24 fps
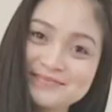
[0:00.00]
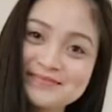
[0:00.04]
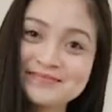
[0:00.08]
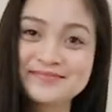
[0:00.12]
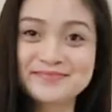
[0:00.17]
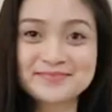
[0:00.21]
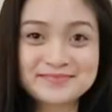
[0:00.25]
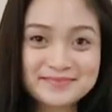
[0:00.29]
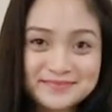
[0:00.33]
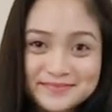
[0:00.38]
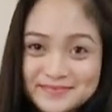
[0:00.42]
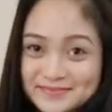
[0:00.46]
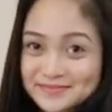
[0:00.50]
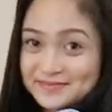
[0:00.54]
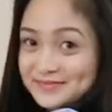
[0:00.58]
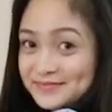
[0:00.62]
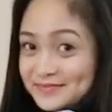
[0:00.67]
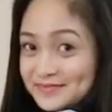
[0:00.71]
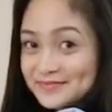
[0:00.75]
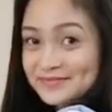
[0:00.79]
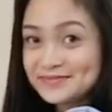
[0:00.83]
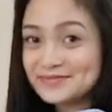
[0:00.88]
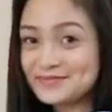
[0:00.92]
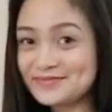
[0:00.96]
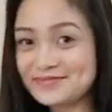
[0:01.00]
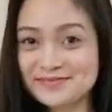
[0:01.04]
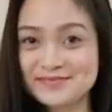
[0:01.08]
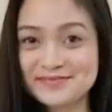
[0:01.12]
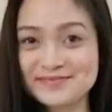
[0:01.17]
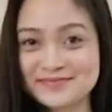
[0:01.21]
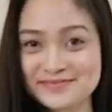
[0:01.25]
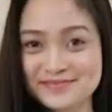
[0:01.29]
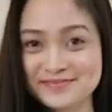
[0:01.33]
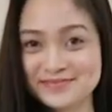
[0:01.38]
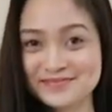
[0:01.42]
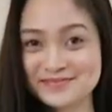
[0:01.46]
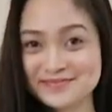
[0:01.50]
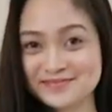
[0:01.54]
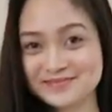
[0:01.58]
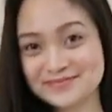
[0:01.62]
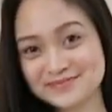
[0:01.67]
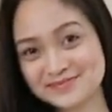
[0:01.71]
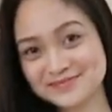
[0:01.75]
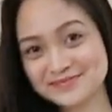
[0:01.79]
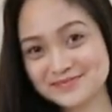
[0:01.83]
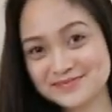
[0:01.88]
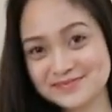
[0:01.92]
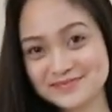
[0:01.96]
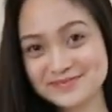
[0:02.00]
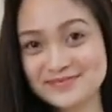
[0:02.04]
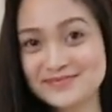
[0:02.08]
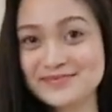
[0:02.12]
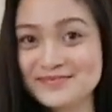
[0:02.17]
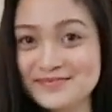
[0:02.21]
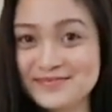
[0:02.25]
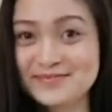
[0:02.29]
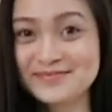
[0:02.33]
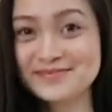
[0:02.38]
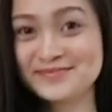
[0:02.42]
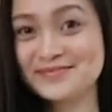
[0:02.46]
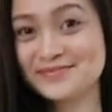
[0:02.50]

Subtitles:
If you are from my school, you'd know that